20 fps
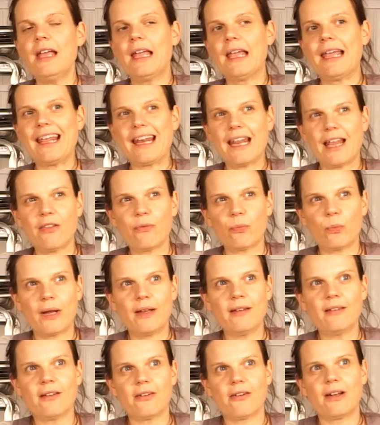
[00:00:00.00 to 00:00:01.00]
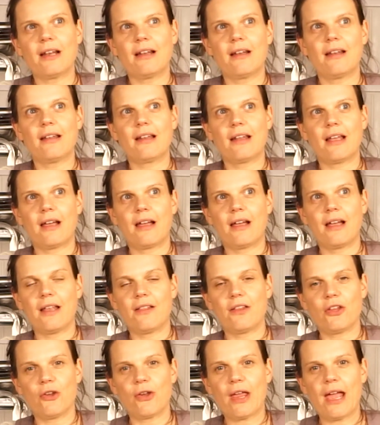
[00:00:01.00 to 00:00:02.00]
It is winter in
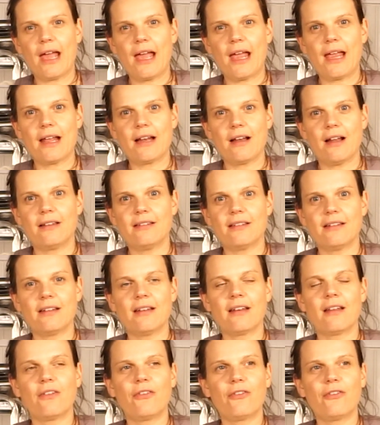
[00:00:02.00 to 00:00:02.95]
the UK, in London,